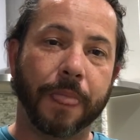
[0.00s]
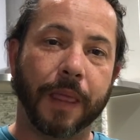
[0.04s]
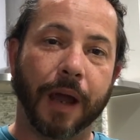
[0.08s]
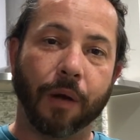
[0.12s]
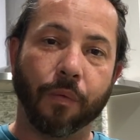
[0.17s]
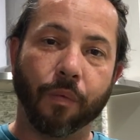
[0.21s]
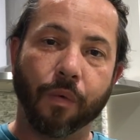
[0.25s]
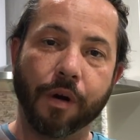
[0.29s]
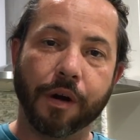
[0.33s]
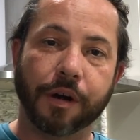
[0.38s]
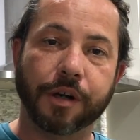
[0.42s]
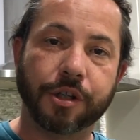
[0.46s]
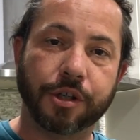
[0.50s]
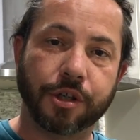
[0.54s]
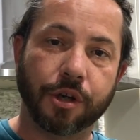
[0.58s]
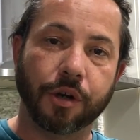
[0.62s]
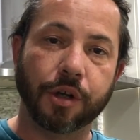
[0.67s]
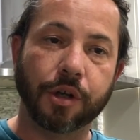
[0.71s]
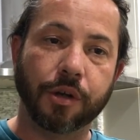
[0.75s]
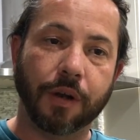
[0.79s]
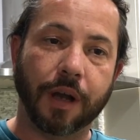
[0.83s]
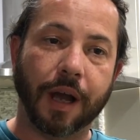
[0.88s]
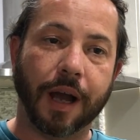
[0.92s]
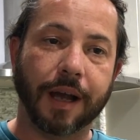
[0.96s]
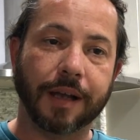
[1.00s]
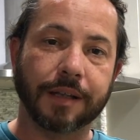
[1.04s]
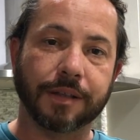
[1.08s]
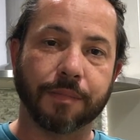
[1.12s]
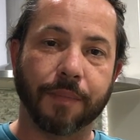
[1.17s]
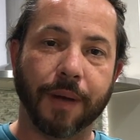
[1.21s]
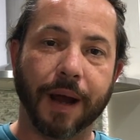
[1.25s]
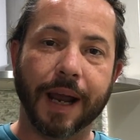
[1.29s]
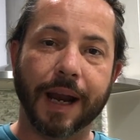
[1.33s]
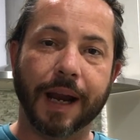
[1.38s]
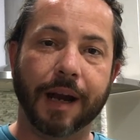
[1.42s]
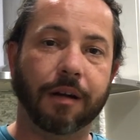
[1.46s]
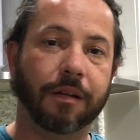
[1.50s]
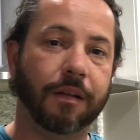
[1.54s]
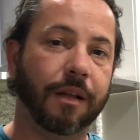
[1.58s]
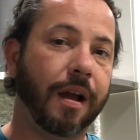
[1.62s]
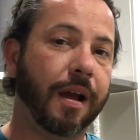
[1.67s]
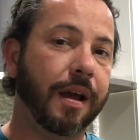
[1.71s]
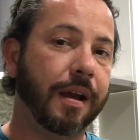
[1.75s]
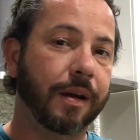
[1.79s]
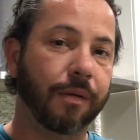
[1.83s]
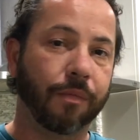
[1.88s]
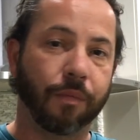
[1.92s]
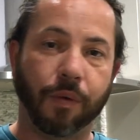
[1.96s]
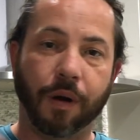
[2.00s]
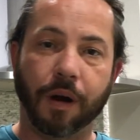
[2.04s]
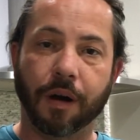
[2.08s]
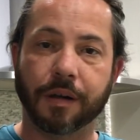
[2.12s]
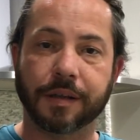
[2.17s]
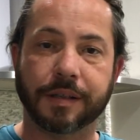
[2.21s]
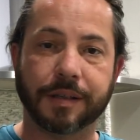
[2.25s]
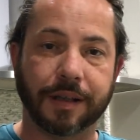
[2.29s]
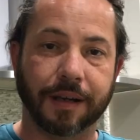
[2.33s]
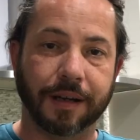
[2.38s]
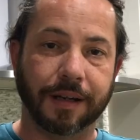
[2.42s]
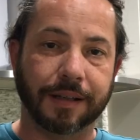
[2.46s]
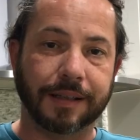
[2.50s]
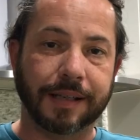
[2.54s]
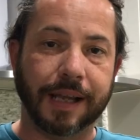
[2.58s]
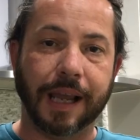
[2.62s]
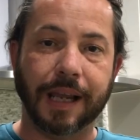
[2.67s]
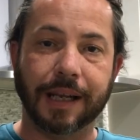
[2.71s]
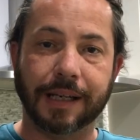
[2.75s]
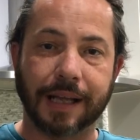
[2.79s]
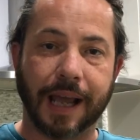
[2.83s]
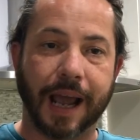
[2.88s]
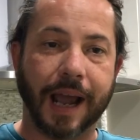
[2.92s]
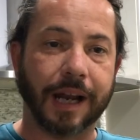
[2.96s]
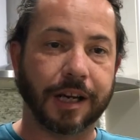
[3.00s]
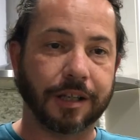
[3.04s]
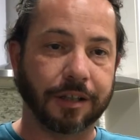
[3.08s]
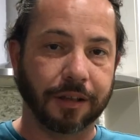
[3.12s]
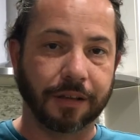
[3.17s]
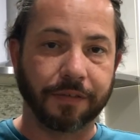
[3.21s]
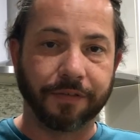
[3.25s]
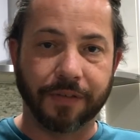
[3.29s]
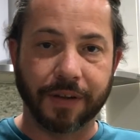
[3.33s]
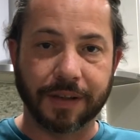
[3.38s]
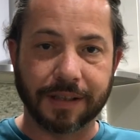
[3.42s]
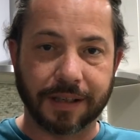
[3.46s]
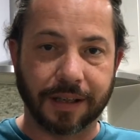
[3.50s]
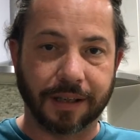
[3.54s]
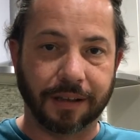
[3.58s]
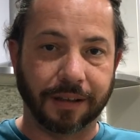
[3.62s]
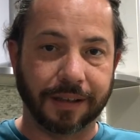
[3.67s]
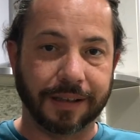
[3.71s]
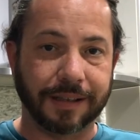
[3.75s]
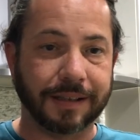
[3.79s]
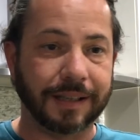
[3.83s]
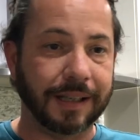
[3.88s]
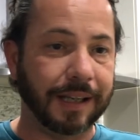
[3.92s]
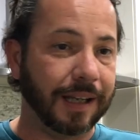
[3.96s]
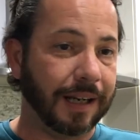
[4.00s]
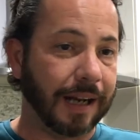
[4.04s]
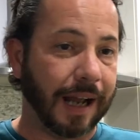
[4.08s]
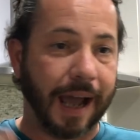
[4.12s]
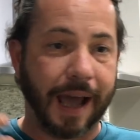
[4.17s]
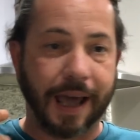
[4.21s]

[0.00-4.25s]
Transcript: I wanted to show you guys my hairline and where it's going to take to actually physically see it.